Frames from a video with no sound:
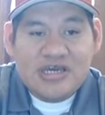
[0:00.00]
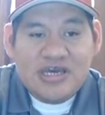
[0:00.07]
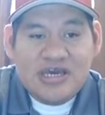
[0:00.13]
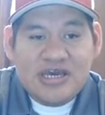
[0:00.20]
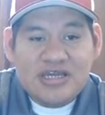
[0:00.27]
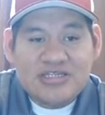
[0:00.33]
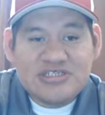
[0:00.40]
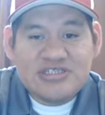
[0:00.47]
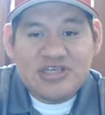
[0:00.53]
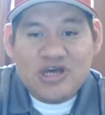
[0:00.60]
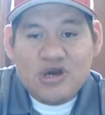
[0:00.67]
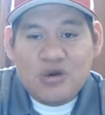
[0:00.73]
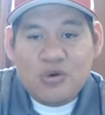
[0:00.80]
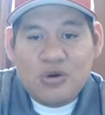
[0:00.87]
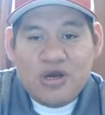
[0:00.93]
And
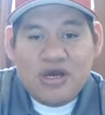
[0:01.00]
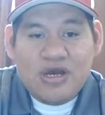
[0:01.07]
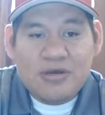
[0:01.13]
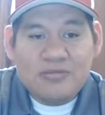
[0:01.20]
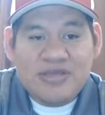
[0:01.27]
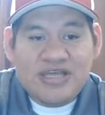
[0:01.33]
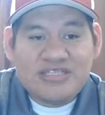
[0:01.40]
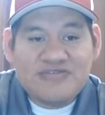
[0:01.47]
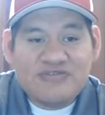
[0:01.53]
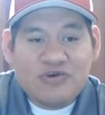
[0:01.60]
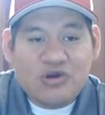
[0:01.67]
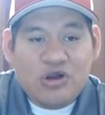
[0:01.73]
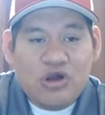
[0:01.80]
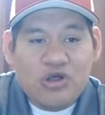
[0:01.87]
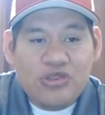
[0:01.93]
so that's for
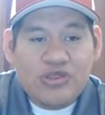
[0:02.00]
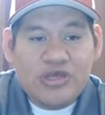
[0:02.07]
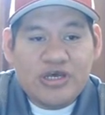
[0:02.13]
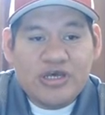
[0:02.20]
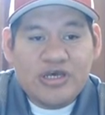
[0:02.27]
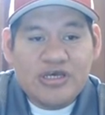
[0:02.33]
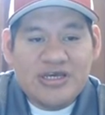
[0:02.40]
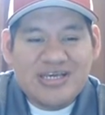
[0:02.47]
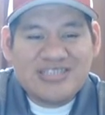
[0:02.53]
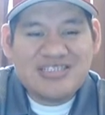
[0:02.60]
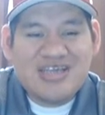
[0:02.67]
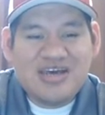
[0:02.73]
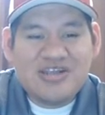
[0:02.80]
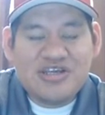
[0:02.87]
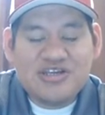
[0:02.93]
all it's
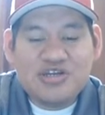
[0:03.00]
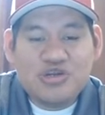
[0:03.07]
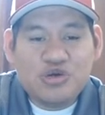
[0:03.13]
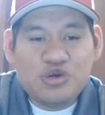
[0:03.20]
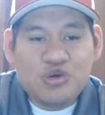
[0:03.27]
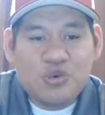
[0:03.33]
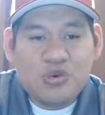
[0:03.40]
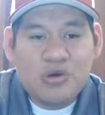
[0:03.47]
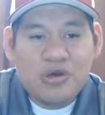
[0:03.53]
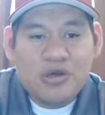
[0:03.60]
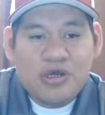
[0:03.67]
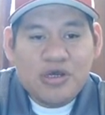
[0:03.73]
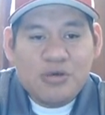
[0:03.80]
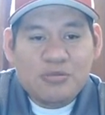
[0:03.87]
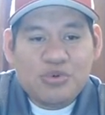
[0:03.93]
not a new
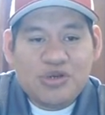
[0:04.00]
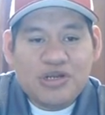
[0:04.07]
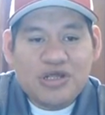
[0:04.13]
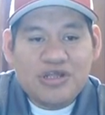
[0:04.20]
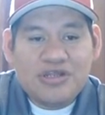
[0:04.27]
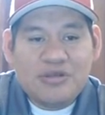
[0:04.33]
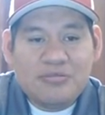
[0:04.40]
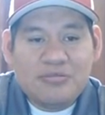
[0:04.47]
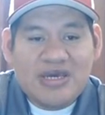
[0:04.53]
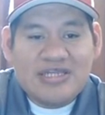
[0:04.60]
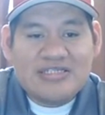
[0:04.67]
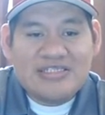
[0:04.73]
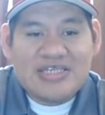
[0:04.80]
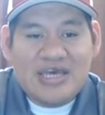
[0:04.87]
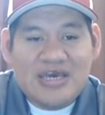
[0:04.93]
print on demand
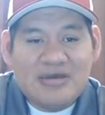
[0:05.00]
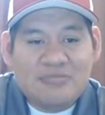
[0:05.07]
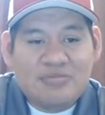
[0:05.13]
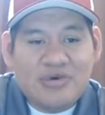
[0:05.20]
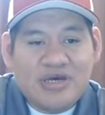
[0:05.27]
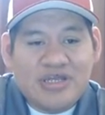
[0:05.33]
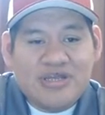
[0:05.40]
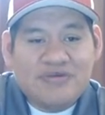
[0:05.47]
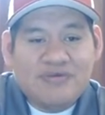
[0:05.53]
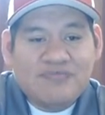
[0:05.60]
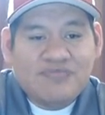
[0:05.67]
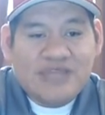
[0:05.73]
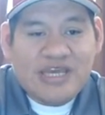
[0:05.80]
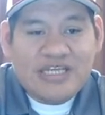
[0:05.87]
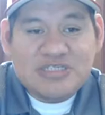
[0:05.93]
site, but
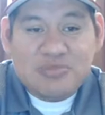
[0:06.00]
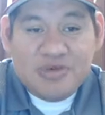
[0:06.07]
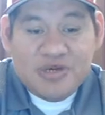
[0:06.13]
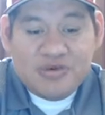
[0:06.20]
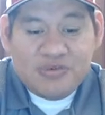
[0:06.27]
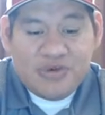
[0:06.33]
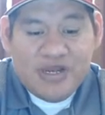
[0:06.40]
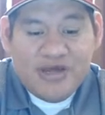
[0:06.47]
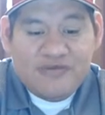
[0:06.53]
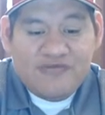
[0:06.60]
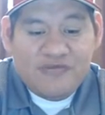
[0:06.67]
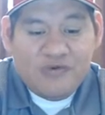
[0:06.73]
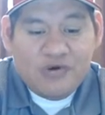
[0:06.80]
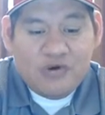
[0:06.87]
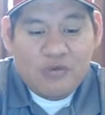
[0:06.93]
it's been around
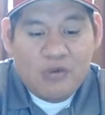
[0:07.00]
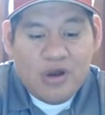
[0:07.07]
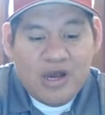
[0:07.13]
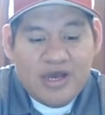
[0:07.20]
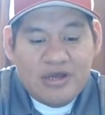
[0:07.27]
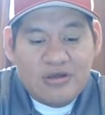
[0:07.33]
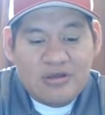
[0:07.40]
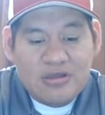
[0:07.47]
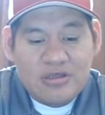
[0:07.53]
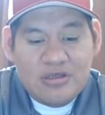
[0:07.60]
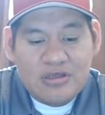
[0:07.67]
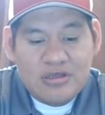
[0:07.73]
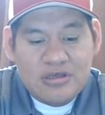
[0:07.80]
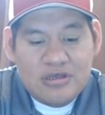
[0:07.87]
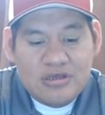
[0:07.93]
for a while.
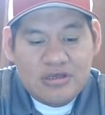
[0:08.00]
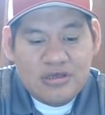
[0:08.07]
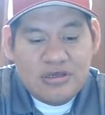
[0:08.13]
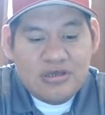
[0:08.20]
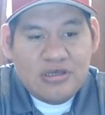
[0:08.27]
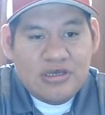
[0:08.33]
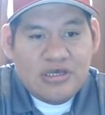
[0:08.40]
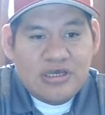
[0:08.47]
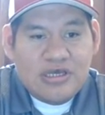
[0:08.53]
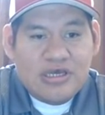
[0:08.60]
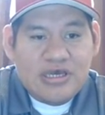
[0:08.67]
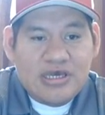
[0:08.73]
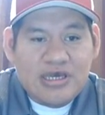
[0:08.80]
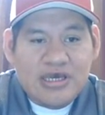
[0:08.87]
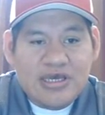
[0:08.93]

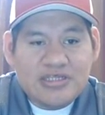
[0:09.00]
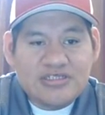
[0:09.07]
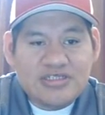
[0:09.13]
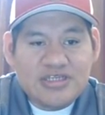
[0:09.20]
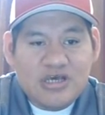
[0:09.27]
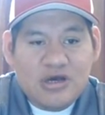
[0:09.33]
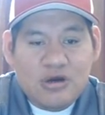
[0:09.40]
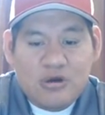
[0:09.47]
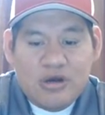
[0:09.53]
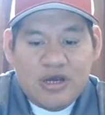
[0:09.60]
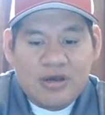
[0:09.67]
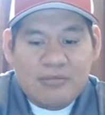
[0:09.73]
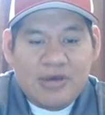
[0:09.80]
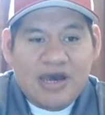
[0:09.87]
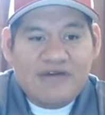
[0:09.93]
And so
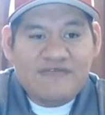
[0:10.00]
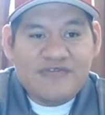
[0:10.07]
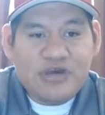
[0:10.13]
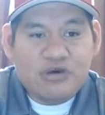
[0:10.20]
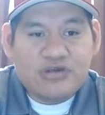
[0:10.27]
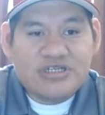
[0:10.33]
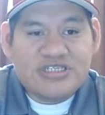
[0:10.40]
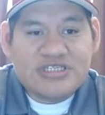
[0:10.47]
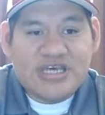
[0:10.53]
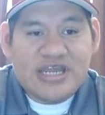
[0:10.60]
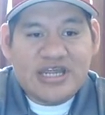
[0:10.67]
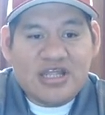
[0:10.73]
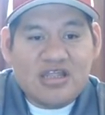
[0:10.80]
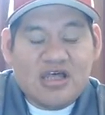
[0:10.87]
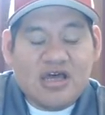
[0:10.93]
I've noticed that a
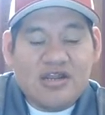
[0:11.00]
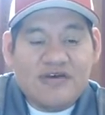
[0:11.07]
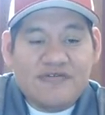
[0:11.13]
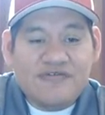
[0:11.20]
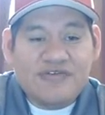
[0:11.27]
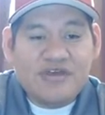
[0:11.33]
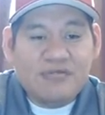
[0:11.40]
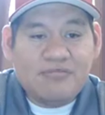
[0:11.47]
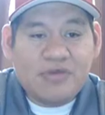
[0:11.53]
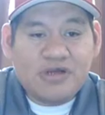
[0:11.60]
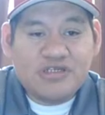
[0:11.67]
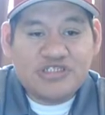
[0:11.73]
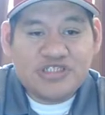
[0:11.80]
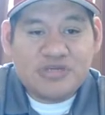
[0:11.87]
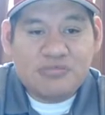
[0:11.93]
lot of the
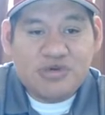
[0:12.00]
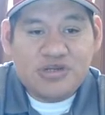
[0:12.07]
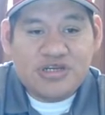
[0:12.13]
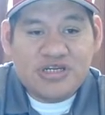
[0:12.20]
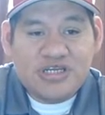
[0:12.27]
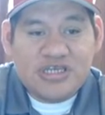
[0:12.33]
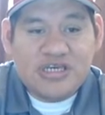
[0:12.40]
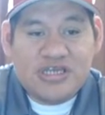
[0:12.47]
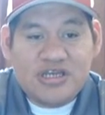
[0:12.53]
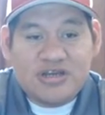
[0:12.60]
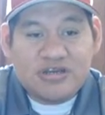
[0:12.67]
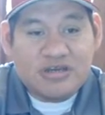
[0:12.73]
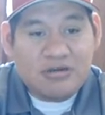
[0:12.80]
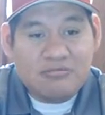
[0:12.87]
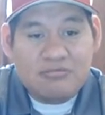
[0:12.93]
merch community
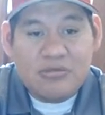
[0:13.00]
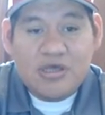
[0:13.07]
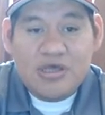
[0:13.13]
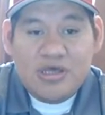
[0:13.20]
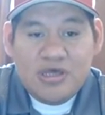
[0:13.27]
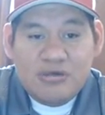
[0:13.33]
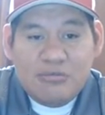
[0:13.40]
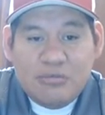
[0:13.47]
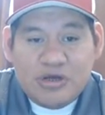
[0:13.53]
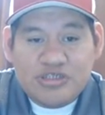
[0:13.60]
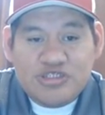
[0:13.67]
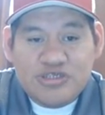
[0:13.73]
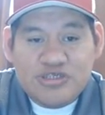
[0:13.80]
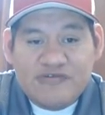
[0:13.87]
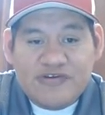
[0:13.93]
and merch
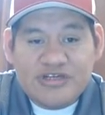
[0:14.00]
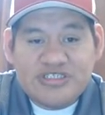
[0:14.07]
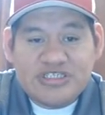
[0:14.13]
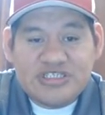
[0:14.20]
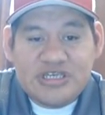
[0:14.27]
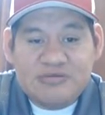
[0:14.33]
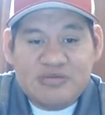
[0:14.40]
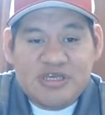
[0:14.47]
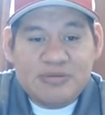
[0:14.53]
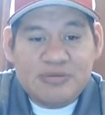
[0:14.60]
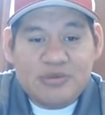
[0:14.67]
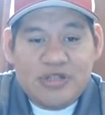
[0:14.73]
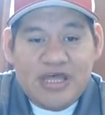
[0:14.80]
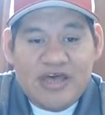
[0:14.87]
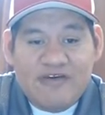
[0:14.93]
university people
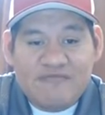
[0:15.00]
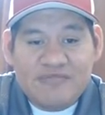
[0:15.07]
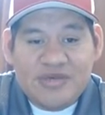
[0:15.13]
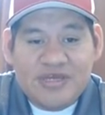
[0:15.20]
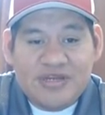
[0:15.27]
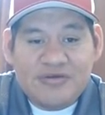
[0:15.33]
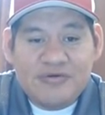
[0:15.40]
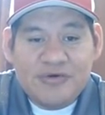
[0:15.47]
have been